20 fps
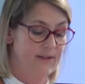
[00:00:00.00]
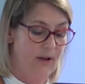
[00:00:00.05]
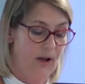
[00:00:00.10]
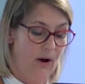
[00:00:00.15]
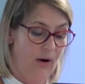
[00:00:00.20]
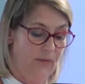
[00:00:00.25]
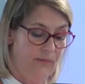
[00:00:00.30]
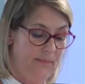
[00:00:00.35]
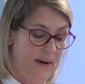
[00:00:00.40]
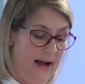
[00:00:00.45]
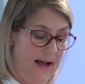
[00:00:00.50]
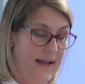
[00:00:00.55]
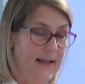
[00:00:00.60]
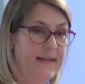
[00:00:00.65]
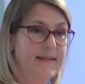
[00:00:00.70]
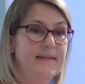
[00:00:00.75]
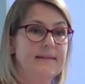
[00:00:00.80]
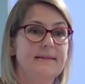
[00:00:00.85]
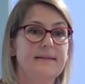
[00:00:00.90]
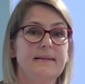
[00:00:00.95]
of
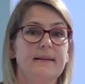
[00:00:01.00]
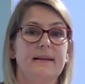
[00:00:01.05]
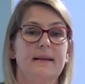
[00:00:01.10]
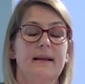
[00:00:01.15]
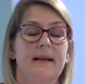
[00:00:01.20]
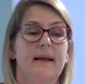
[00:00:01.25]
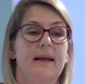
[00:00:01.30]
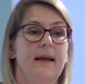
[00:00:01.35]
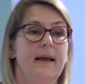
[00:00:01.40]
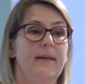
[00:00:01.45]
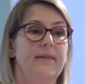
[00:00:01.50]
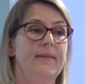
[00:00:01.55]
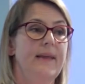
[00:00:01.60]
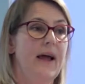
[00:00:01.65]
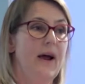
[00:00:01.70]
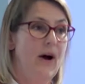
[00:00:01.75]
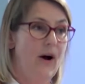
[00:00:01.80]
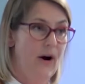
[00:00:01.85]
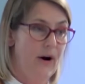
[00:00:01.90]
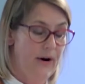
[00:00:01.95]
bias.
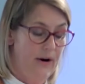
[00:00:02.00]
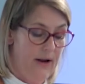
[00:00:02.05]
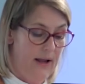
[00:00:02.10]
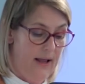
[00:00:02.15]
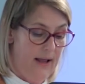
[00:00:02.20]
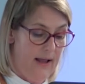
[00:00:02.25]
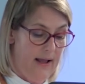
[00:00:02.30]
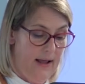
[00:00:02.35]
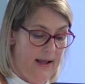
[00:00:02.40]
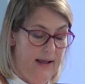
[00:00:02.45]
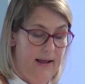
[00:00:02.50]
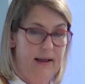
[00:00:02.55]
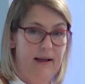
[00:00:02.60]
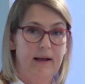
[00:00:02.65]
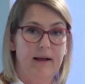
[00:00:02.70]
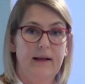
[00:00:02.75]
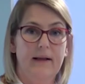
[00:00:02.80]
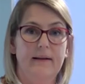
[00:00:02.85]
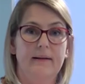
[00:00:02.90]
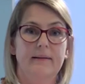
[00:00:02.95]
There are
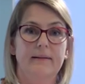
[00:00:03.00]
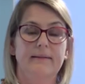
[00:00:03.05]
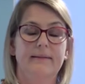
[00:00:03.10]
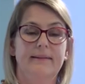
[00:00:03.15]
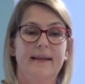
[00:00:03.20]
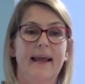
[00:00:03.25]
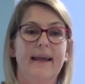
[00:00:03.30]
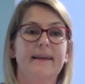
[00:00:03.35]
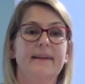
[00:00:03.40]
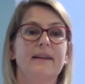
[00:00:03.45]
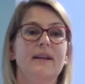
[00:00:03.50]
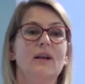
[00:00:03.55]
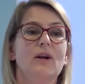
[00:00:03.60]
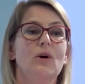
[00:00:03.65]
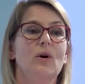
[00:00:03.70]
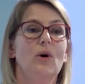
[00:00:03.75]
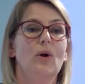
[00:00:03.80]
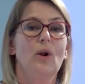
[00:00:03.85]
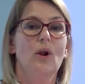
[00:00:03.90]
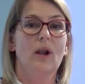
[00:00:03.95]

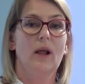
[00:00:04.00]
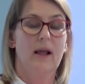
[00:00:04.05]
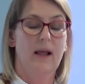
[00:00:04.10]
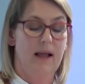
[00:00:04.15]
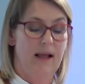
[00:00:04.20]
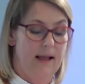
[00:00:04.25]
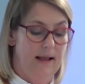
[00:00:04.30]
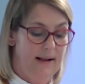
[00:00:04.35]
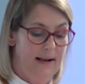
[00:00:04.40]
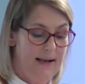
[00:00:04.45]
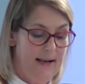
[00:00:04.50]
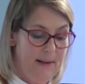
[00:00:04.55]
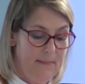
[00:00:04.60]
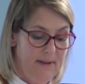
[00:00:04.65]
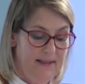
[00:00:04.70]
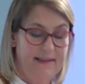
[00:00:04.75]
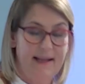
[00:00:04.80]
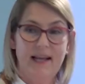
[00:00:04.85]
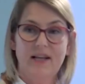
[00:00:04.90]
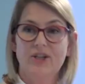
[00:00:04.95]
technical
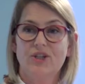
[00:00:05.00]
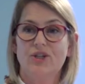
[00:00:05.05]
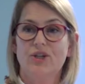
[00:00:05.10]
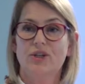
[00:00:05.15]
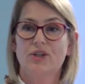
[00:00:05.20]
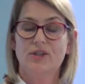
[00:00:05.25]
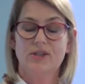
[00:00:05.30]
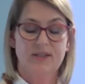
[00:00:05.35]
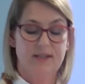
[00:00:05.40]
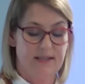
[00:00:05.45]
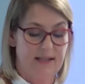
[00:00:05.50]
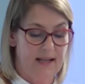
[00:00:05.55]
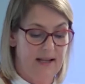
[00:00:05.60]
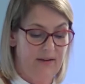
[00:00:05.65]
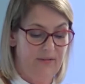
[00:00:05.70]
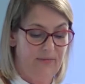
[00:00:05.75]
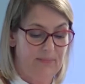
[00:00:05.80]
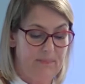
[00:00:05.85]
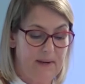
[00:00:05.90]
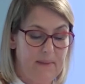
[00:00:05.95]
limitations
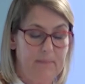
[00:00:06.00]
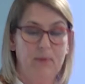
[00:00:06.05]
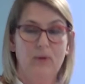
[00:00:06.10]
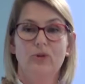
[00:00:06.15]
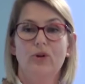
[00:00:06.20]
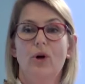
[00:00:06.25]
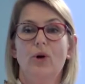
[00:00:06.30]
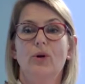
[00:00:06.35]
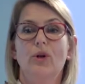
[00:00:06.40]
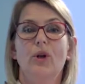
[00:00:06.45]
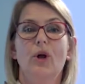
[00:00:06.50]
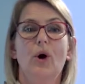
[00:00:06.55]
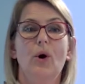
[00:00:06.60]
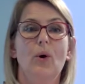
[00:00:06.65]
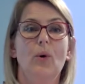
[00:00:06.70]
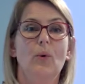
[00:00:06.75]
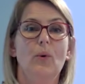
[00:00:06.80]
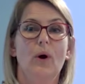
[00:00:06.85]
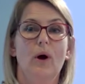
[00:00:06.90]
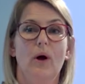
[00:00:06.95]
if people don't
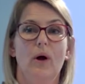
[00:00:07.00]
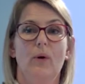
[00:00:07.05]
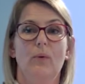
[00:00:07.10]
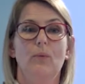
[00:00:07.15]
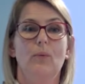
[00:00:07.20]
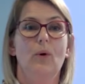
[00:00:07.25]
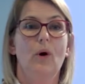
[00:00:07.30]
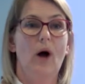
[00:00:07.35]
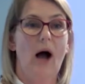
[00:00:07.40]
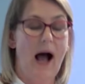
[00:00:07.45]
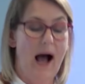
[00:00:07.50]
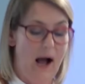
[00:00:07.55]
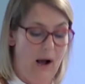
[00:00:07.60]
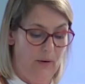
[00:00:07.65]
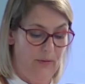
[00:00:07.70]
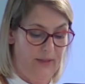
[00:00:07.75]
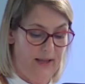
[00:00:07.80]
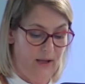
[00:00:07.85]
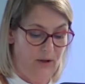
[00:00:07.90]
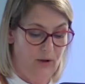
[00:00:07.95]
know
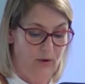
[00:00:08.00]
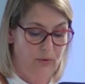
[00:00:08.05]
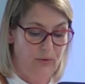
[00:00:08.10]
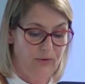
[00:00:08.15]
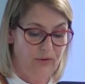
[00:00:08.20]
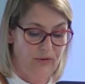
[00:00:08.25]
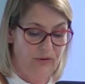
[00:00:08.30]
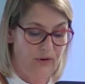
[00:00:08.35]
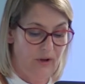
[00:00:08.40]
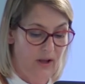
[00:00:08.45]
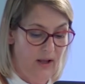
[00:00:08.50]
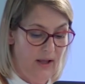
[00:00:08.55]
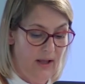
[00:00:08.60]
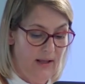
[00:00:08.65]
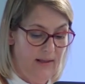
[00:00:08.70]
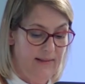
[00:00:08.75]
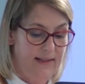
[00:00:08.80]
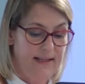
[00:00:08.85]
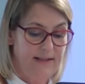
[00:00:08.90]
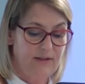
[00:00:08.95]
how they use
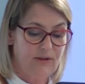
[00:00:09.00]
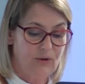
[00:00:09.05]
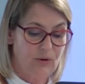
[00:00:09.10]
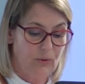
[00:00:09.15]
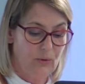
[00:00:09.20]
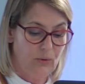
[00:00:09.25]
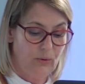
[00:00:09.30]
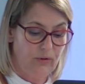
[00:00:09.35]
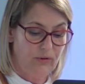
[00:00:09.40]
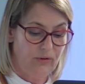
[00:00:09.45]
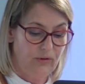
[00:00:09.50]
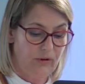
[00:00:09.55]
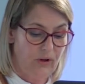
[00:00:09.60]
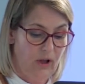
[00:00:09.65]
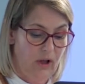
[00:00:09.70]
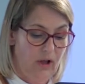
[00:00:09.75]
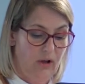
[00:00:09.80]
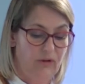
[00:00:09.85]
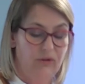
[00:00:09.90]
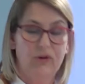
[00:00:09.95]
these tools.
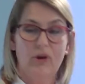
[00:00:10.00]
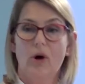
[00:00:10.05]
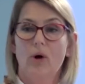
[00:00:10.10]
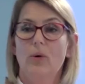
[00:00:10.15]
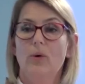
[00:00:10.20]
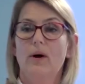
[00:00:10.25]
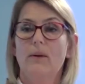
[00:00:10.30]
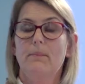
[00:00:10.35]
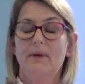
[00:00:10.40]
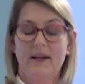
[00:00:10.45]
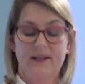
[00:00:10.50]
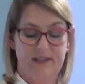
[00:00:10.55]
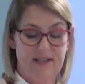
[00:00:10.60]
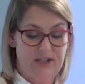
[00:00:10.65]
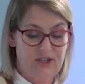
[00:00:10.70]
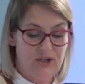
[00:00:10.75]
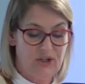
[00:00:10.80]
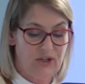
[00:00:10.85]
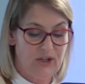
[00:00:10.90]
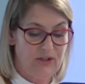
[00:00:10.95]
So
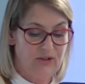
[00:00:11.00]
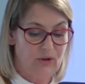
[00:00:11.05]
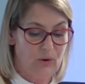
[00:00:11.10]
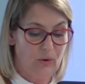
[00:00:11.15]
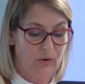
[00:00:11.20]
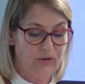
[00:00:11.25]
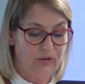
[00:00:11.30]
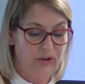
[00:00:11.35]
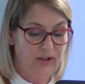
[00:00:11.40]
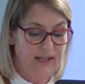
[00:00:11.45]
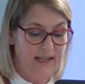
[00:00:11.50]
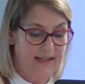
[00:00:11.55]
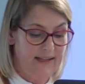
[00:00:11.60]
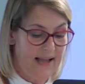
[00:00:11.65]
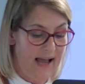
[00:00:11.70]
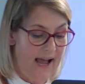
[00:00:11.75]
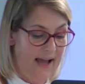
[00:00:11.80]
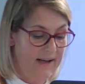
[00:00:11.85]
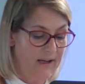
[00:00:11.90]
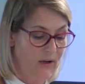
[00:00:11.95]
practitioners also need
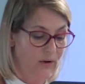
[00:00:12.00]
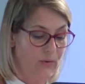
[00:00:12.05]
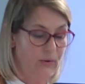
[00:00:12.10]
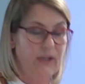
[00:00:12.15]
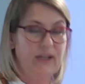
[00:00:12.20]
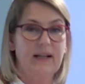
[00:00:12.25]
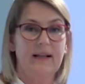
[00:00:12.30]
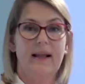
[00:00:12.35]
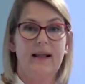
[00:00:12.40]
adequate